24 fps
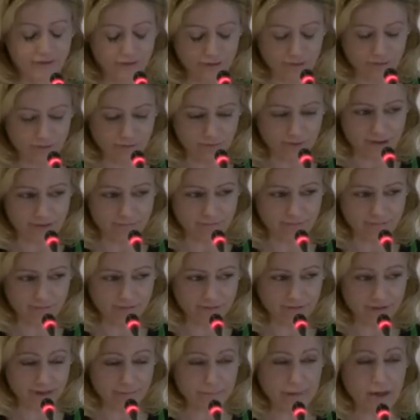to
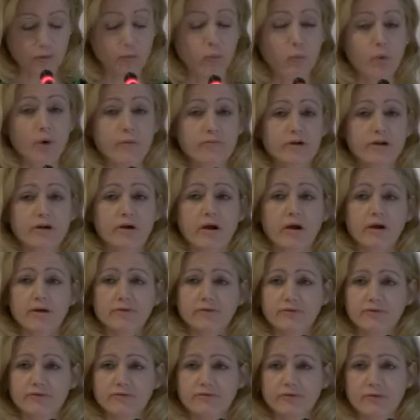send my warm
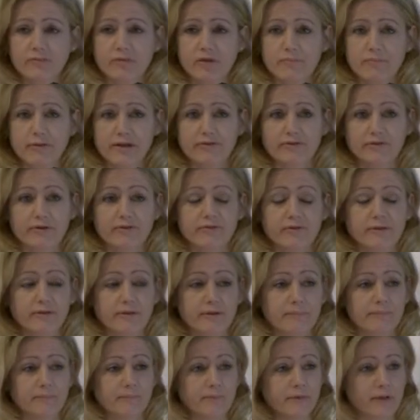regards from the Minister of
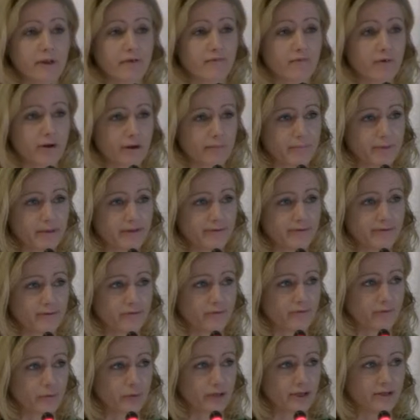the Environment
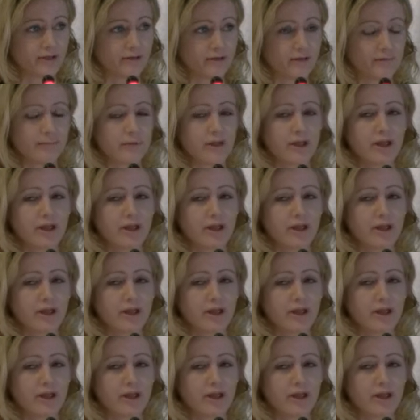of Sweden.